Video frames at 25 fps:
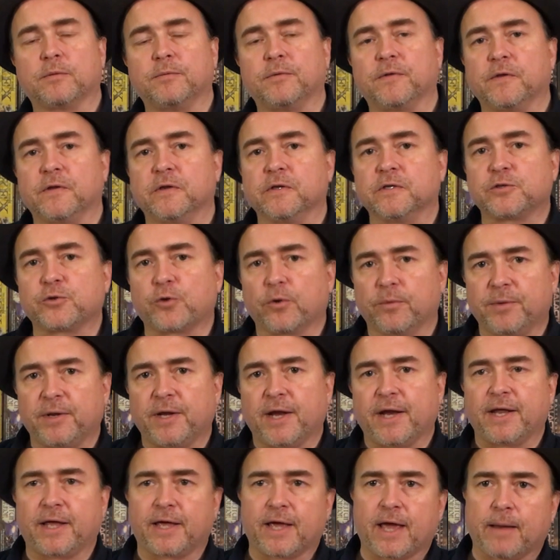to the
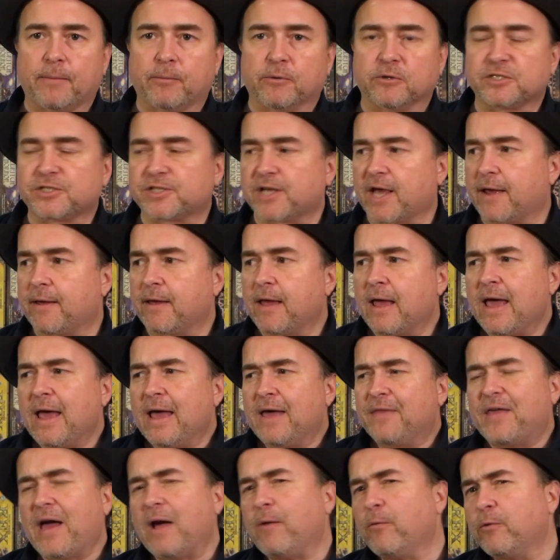Discriminating Gamers. Say,
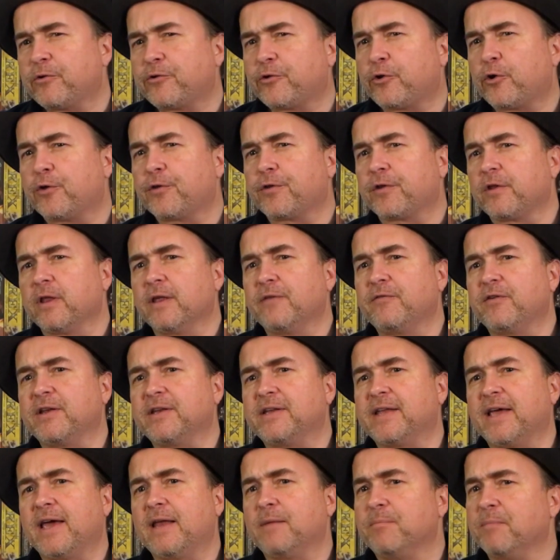that Return of the
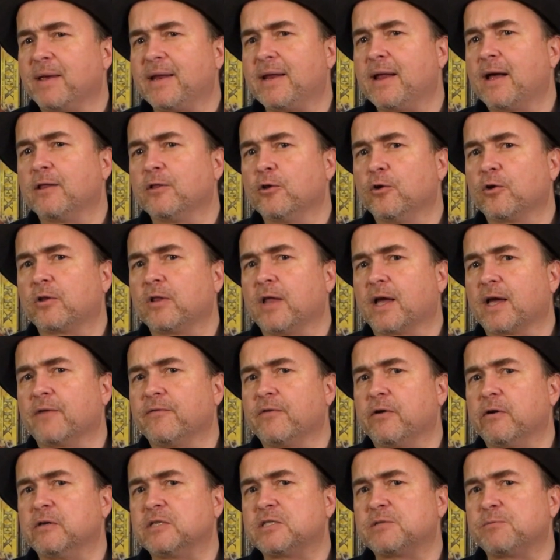Living Dead may not look like a
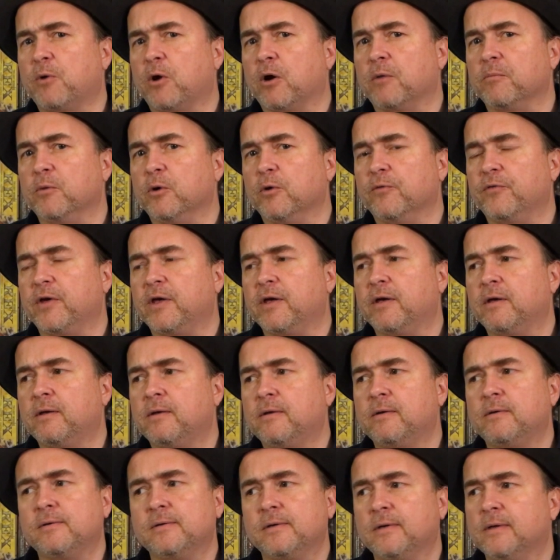very smart movie,
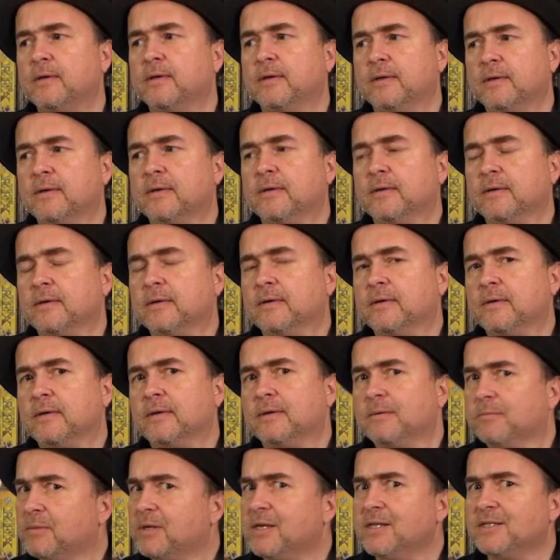
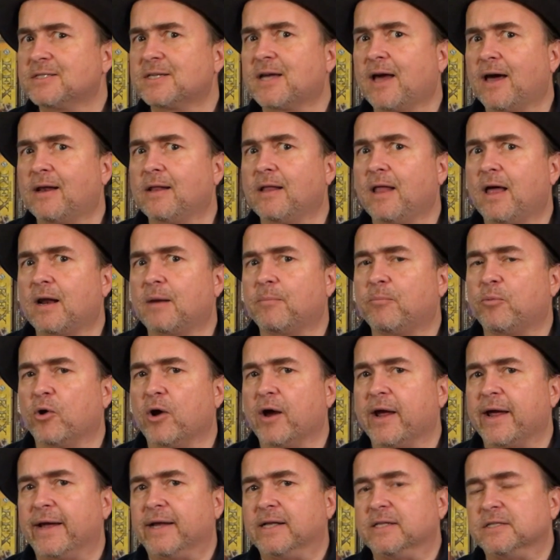but it's got a lot of
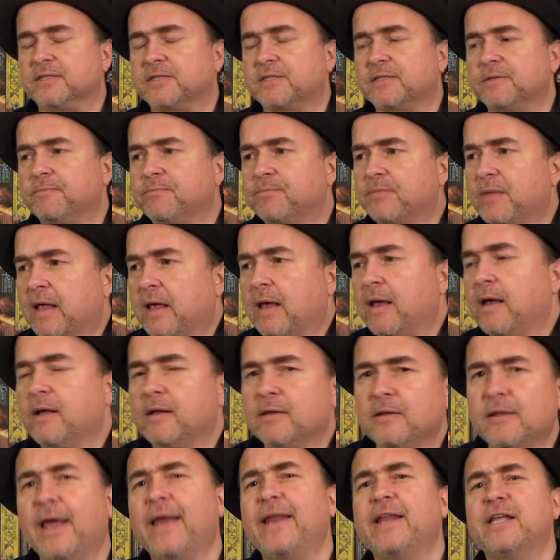brains.
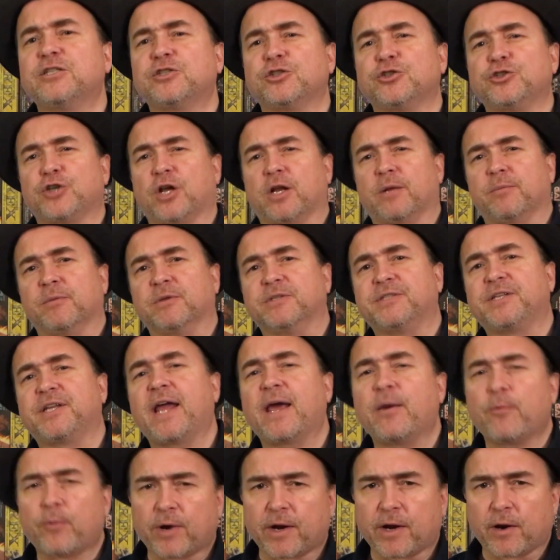Ladies and gentlemen,
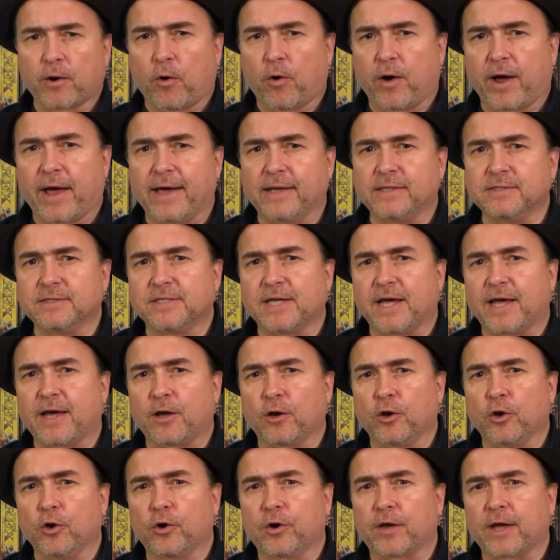today we're going to go ahead and take a look